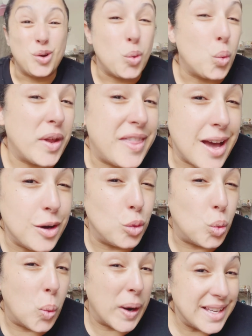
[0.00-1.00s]

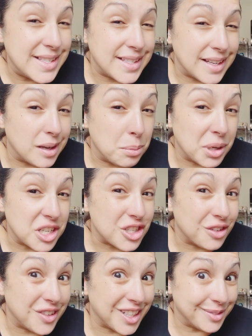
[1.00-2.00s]
without wasting a bunch
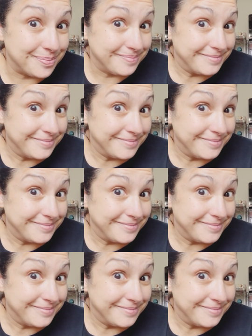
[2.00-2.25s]
of it.